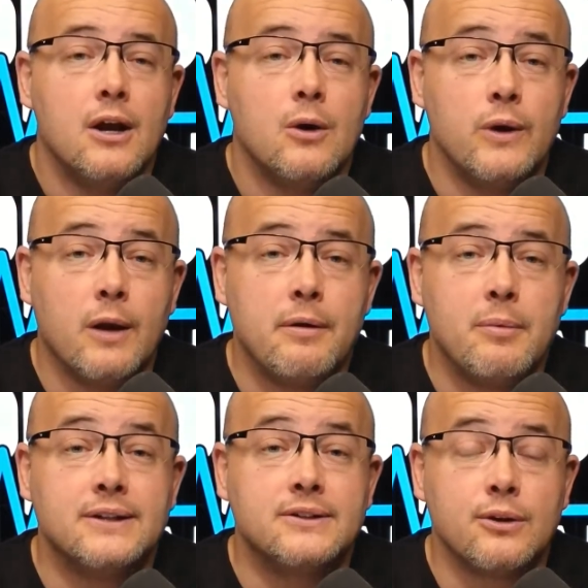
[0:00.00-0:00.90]
We help people
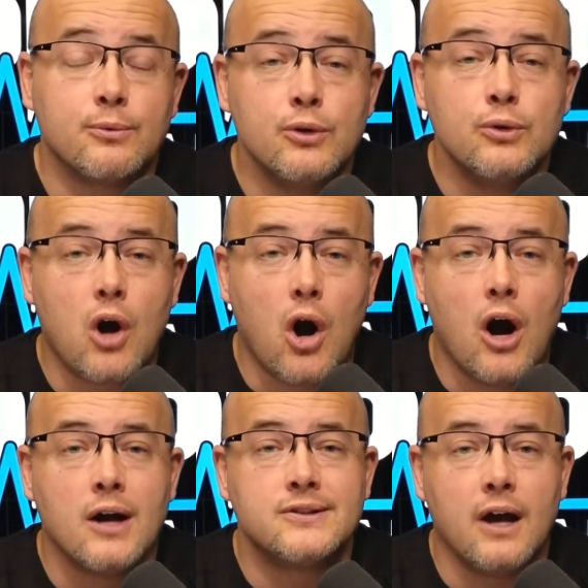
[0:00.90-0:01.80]
get to the root
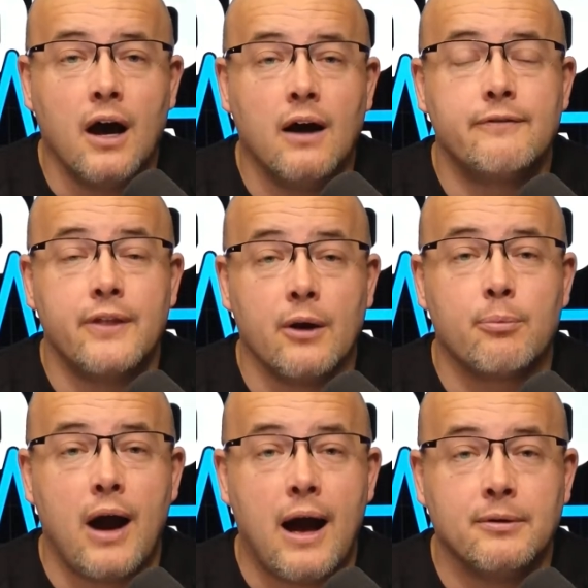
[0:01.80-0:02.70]
cause of their
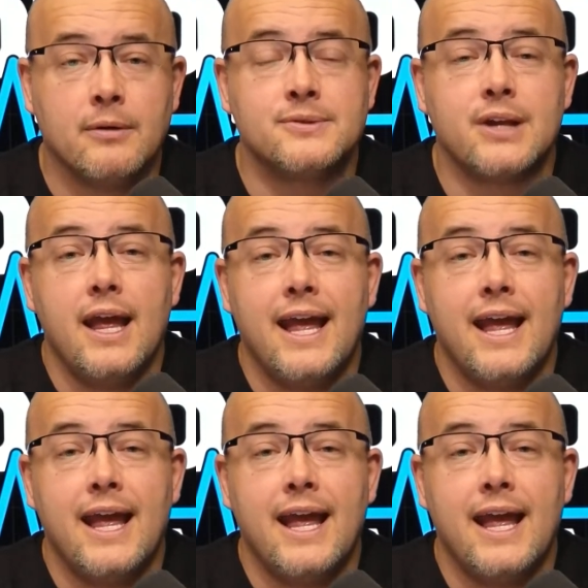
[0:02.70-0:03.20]
problems.